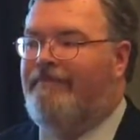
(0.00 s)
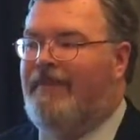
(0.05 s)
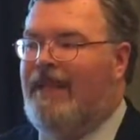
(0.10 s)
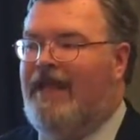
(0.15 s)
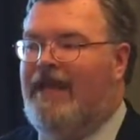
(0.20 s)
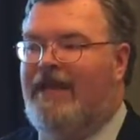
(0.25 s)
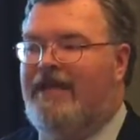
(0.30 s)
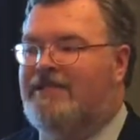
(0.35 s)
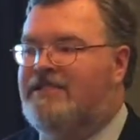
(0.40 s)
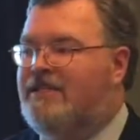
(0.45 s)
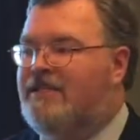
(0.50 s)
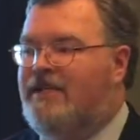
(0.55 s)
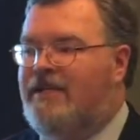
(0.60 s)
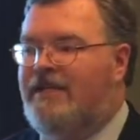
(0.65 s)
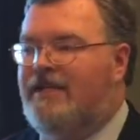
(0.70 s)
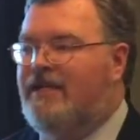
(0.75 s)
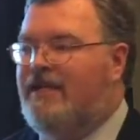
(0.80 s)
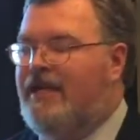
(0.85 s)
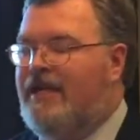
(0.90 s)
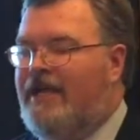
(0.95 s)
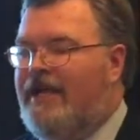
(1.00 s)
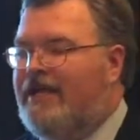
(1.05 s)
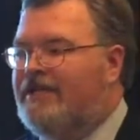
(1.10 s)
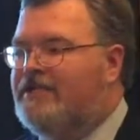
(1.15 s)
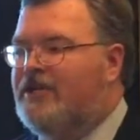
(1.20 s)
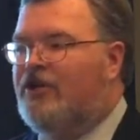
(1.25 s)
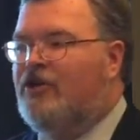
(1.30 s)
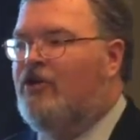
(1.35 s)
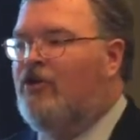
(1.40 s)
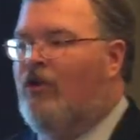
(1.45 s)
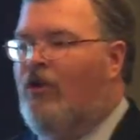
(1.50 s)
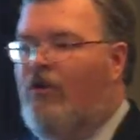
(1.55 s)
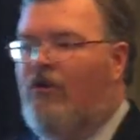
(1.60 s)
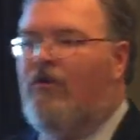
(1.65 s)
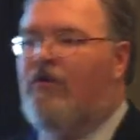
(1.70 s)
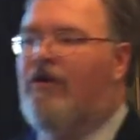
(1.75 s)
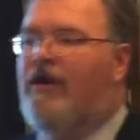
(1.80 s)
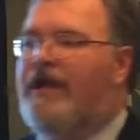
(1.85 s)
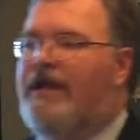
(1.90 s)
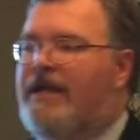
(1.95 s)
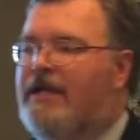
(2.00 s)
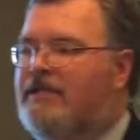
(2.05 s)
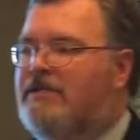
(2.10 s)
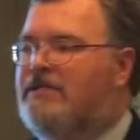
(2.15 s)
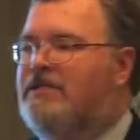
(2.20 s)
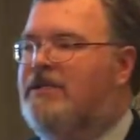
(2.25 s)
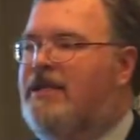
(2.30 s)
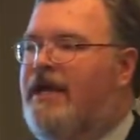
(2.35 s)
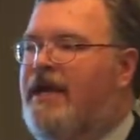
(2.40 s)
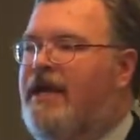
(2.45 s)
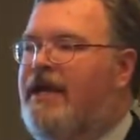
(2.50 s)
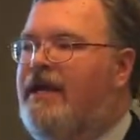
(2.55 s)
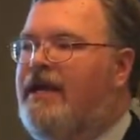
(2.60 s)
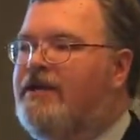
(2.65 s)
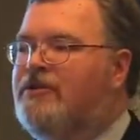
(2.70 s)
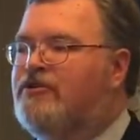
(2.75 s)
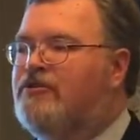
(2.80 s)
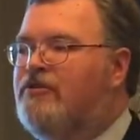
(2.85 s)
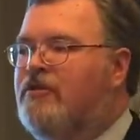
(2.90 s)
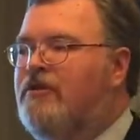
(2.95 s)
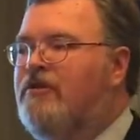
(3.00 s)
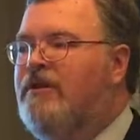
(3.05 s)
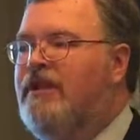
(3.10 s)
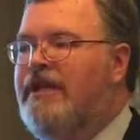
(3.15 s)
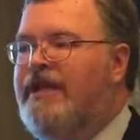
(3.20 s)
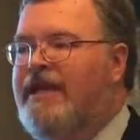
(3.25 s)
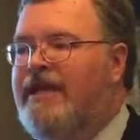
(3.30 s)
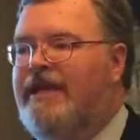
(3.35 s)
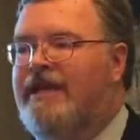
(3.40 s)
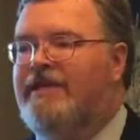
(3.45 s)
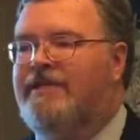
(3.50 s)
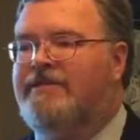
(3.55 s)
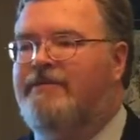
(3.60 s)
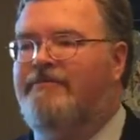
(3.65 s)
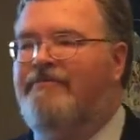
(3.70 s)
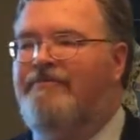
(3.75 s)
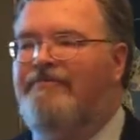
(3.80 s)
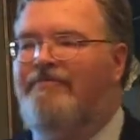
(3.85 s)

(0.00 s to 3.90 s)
And it's a glorious thing. It truly is.